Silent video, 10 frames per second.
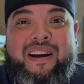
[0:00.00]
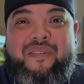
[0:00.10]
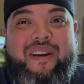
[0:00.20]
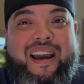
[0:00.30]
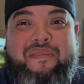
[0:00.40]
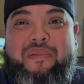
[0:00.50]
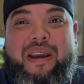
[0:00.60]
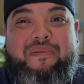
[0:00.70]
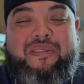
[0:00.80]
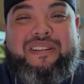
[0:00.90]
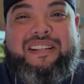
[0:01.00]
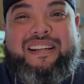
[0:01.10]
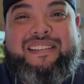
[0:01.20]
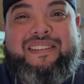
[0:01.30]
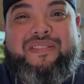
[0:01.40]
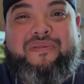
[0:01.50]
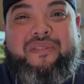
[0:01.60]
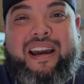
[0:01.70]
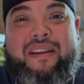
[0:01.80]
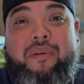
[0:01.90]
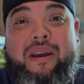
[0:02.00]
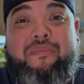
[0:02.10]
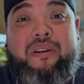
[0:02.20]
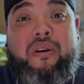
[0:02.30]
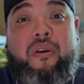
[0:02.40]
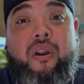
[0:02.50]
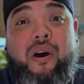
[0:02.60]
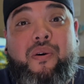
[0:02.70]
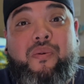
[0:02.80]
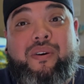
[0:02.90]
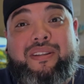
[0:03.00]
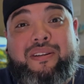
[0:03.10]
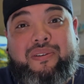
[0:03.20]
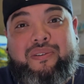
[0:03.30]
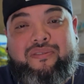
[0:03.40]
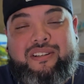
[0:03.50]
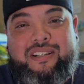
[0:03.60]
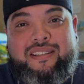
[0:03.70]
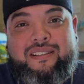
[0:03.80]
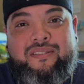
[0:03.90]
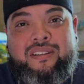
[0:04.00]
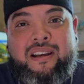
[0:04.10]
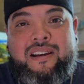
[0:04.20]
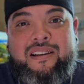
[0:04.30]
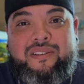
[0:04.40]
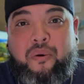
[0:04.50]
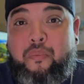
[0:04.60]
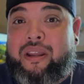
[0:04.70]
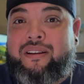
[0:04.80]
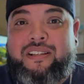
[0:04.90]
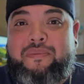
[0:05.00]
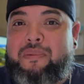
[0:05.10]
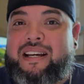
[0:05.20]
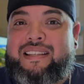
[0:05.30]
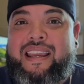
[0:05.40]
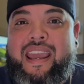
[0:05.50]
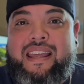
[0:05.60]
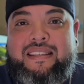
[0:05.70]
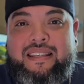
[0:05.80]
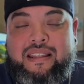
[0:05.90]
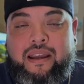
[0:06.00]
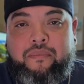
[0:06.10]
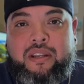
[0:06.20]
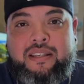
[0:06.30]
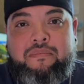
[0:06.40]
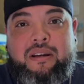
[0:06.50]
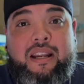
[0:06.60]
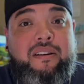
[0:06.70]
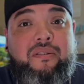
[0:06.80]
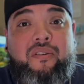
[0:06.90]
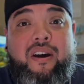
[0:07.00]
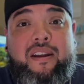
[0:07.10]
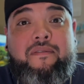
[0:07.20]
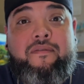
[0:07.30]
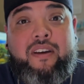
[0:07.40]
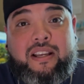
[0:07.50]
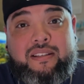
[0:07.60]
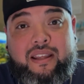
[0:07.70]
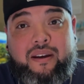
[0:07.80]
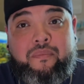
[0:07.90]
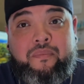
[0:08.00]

we got to be able to adjust those, and we got to be able to know what to do to adjust those. So just because I can't see them doesn't mean I don't know how to fix them.